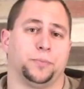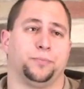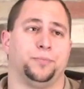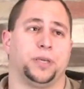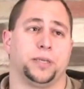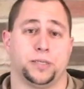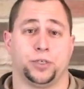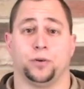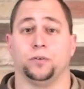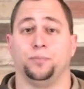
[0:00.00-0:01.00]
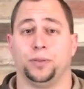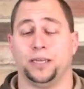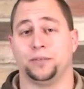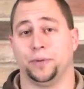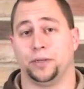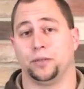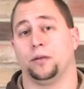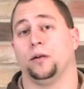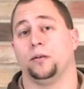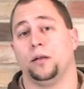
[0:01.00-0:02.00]
because it shows placement
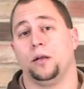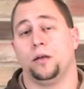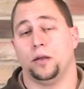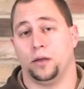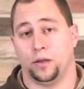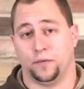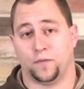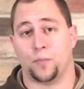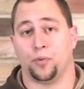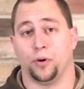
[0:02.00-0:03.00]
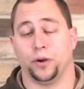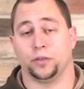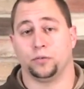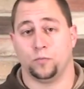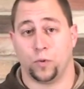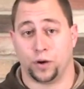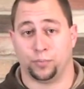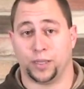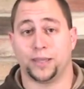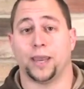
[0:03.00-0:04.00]
on the fretboard where to
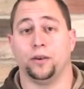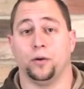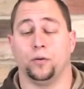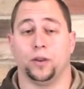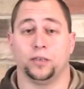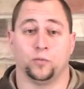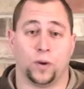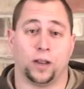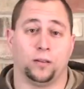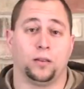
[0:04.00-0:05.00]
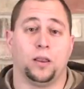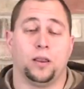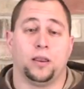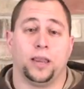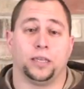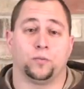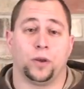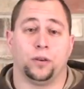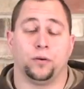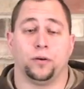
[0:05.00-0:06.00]
play that note as well as
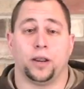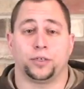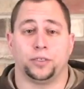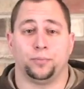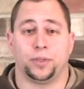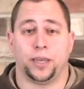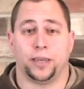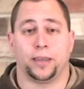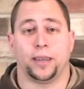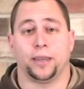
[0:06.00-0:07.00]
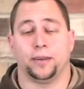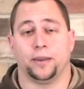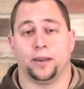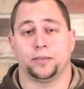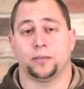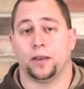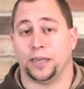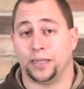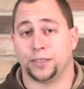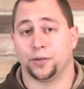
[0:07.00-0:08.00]
what note you're actually playing. And it's a
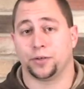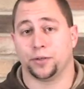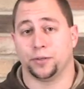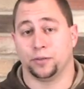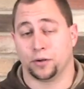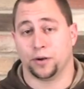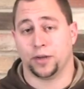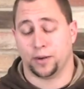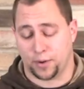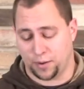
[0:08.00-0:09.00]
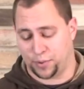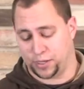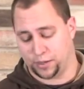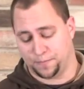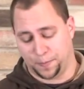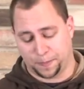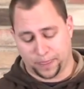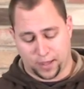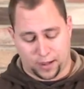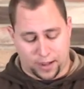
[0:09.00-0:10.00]
lot easier to learn, in my opinion.
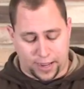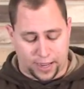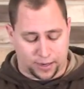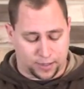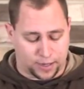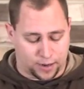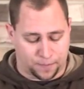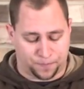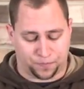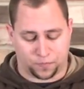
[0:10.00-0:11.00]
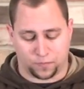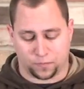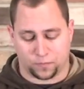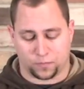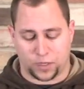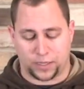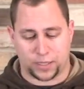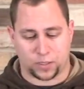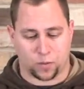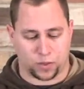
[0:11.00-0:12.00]
And in
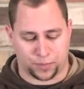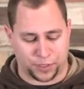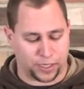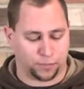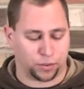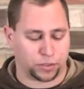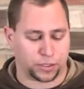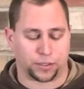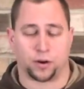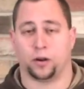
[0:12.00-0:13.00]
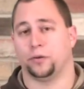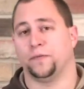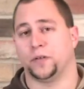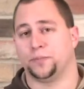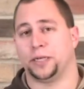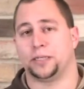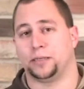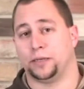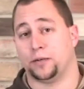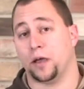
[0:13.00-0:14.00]
this course, Beginning Blues Guitar, Griff has
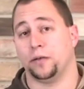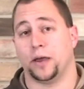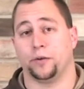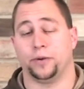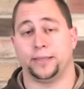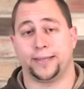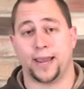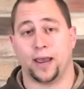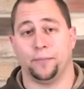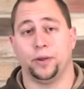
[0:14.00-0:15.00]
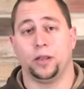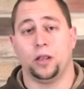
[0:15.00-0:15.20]
basically taught you how to read tab,